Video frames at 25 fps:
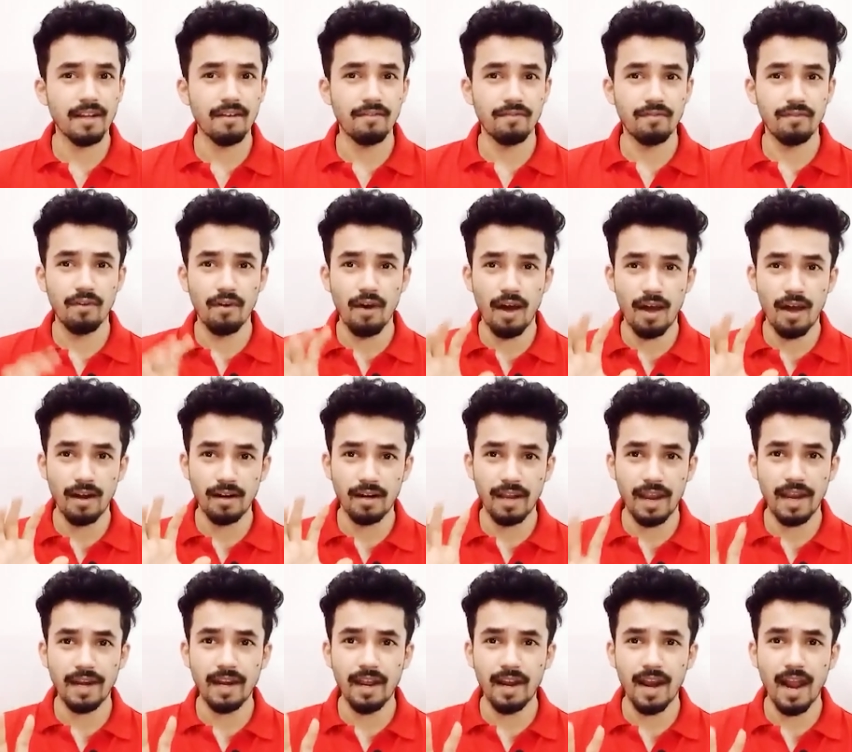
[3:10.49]
If you are
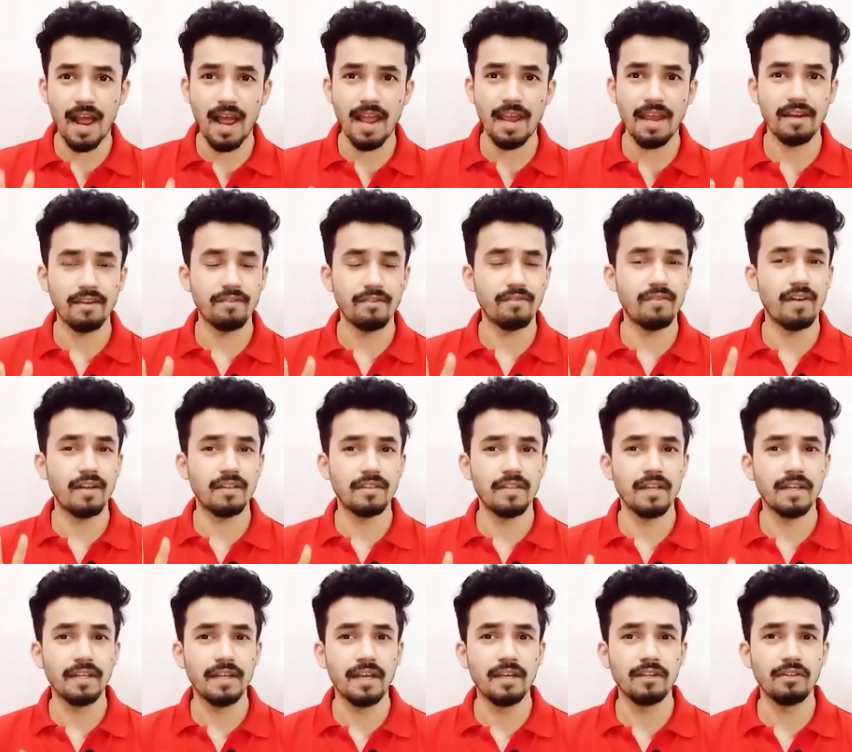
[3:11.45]
NRI and if you are
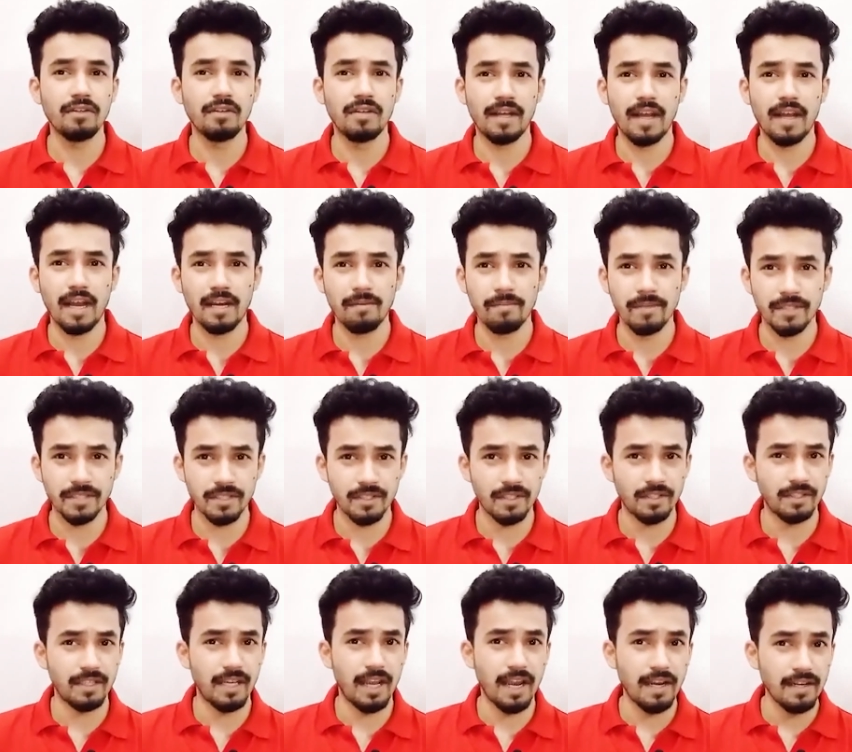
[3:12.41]
thinking to take admission
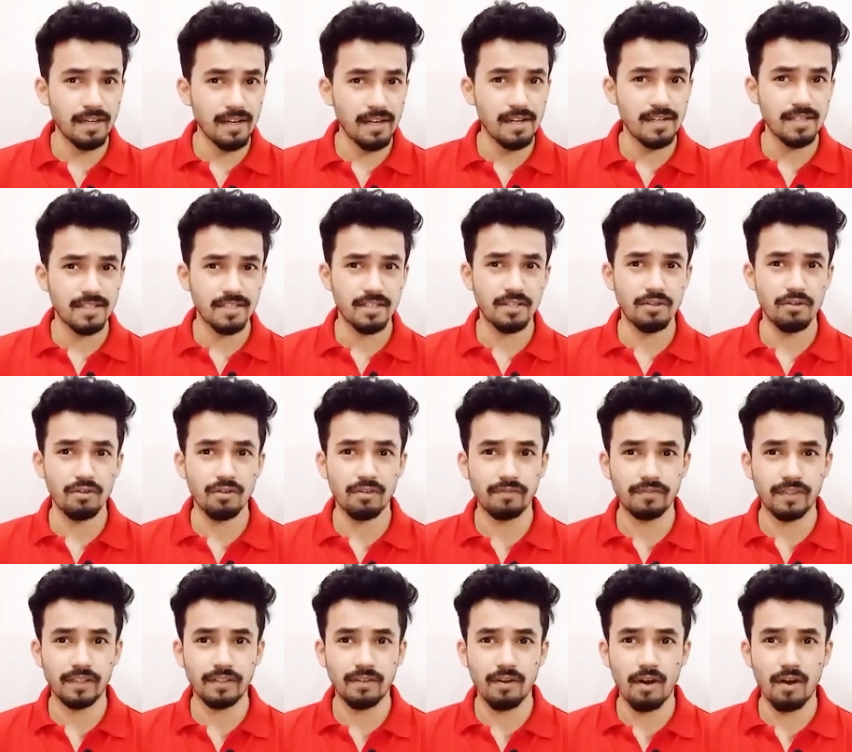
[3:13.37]
in the Indian Institute
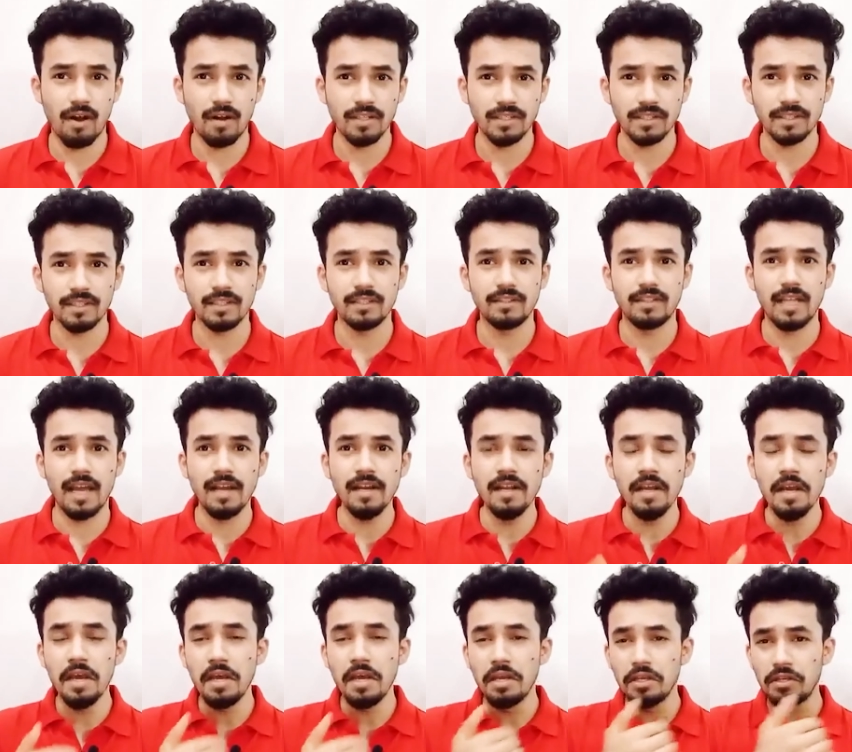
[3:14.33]
of Technology then
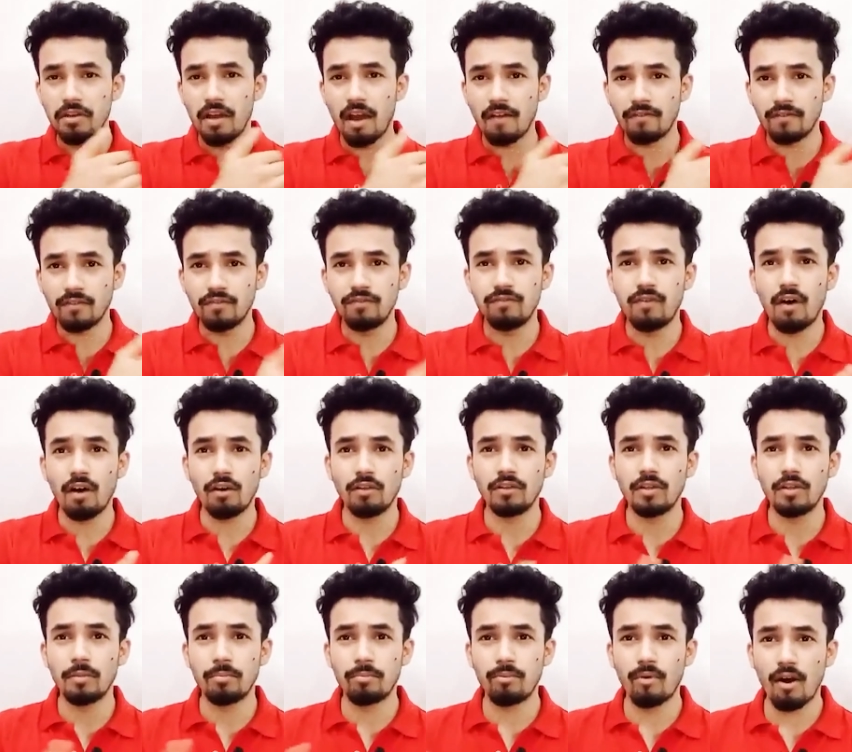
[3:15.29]
you have to follow
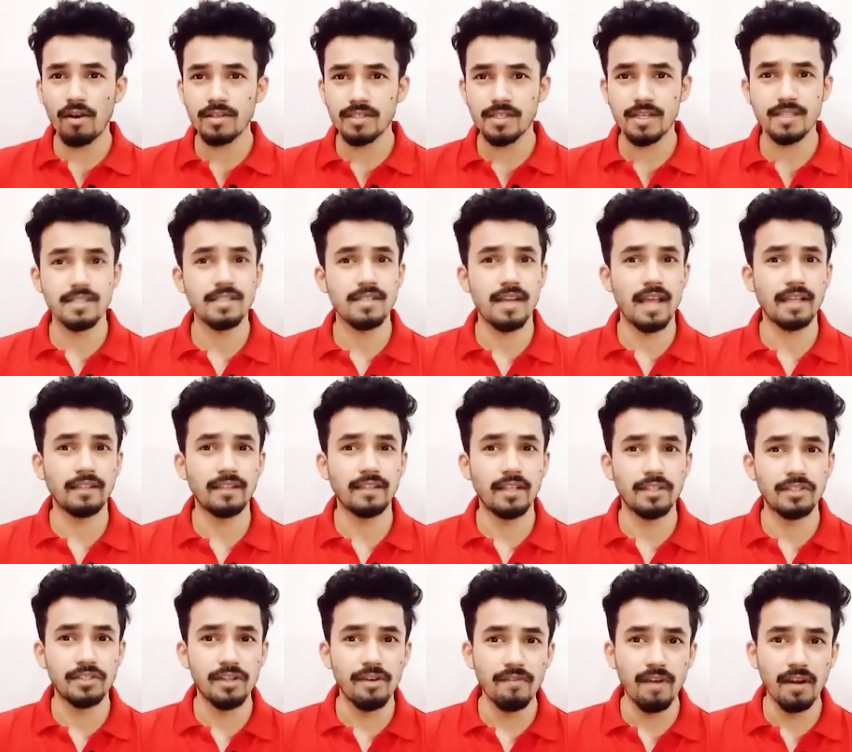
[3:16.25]
the process like the
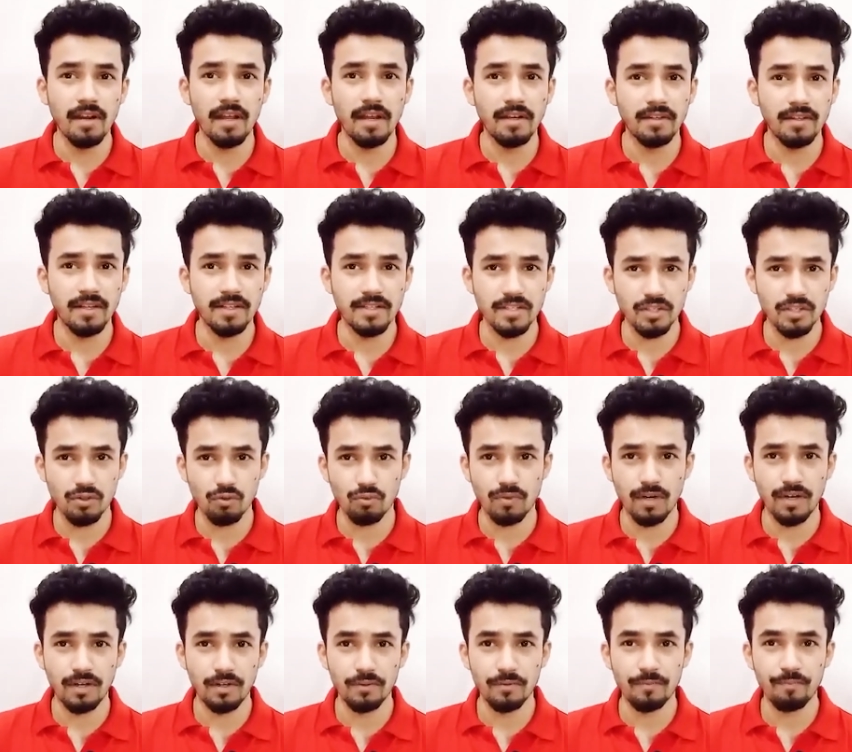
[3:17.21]
general Indian
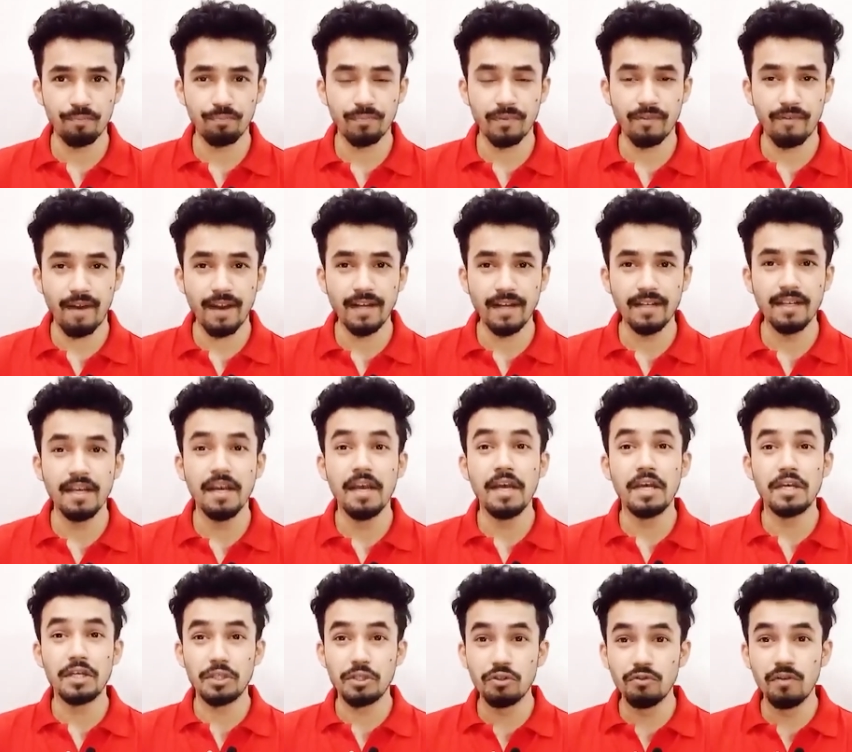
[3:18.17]
student do right.
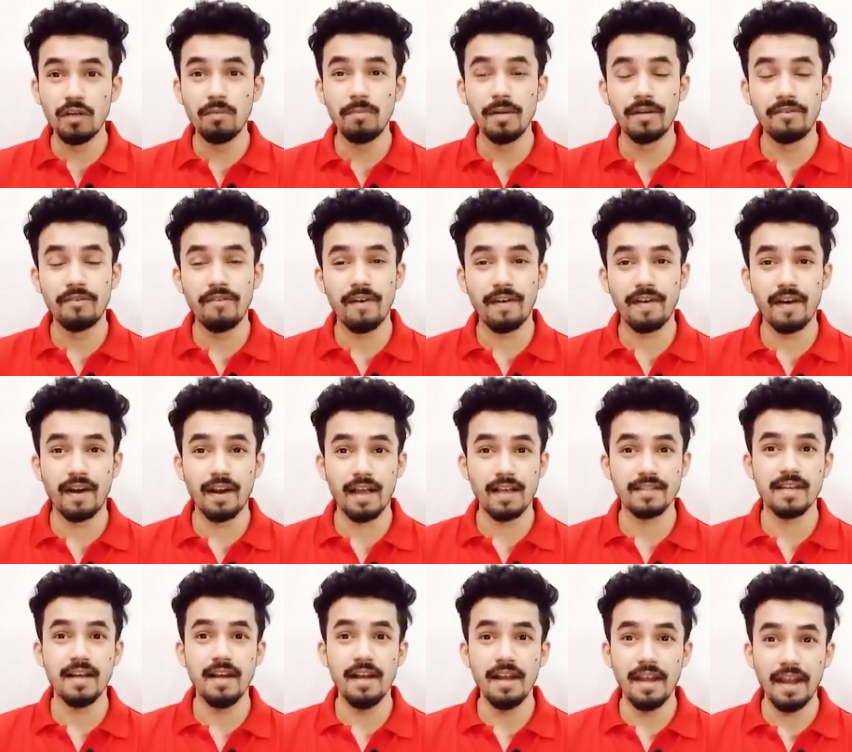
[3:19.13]
You will be treated
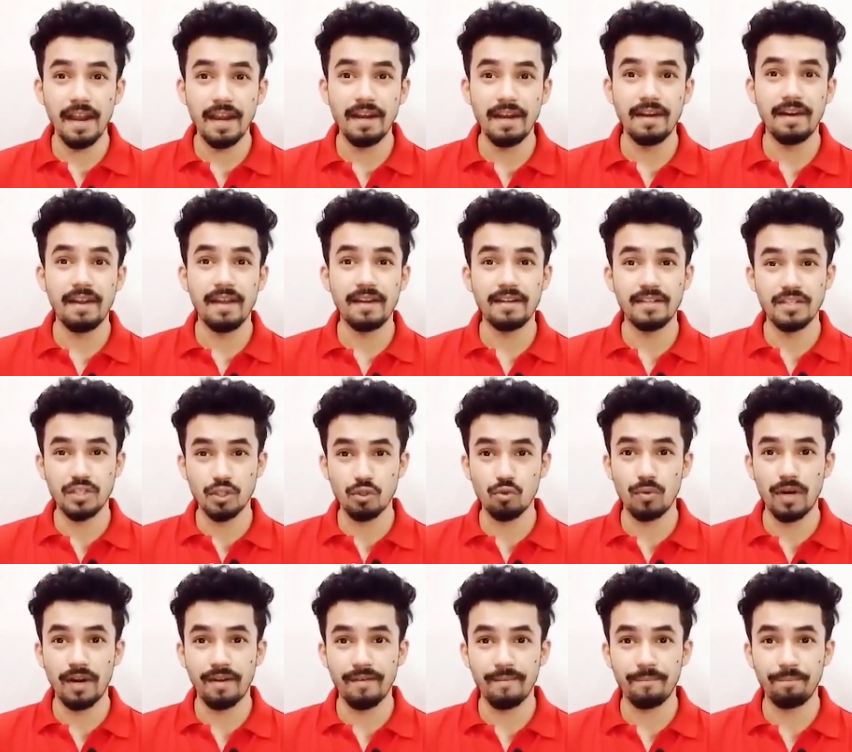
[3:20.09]
as a Indian
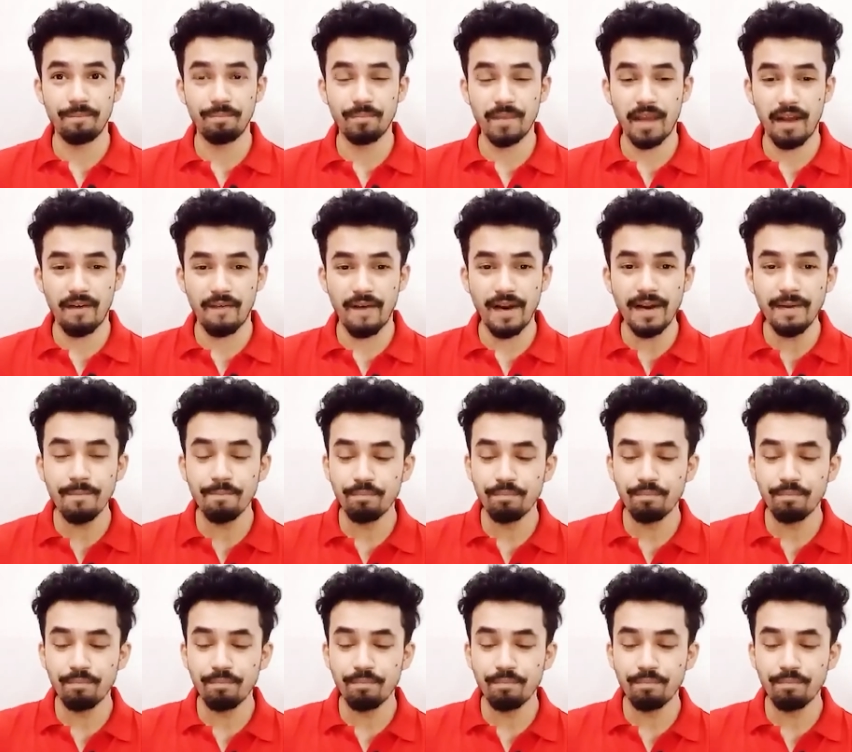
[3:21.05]
student alright.